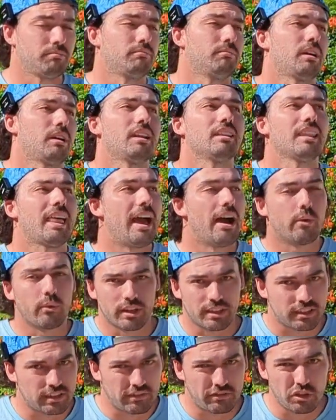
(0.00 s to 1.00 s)

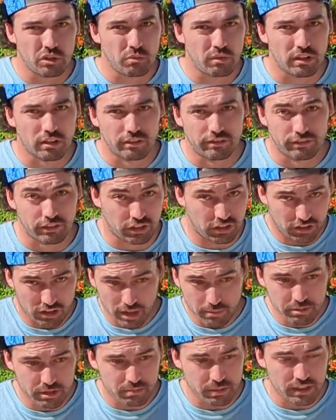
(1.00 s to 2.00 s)
allowance, if you will, for
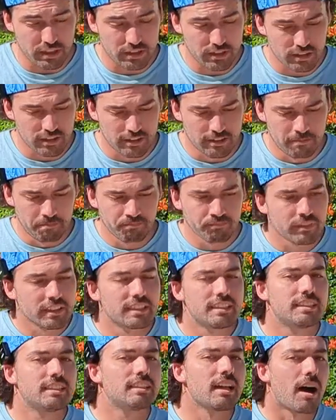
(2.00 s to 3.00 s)
club speed.
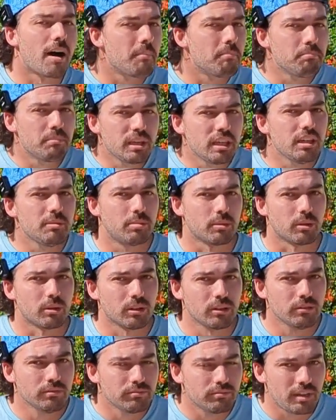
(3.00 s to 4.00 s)
Some
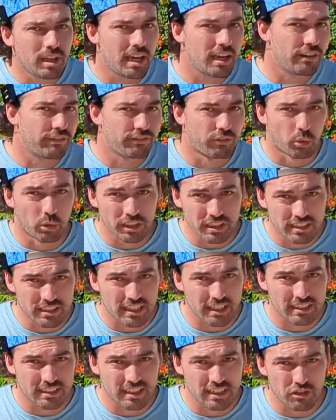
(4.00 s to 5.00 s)
people hit a
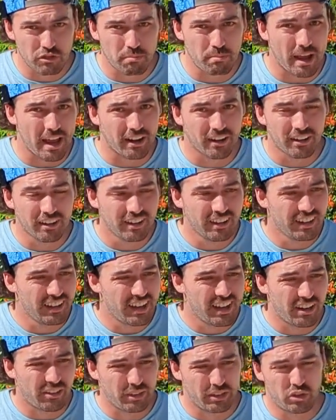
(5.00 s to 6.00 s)
46-inch better.
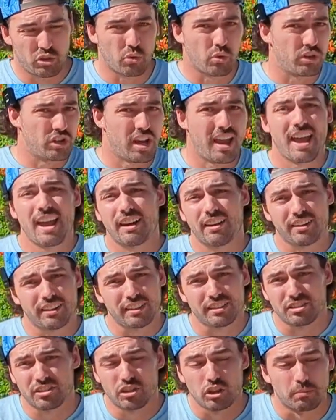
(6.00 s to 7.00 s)
Like George Haggerty
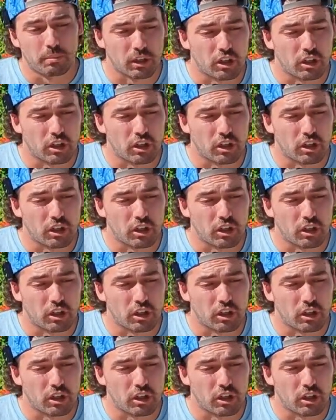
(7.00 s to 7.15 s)
is super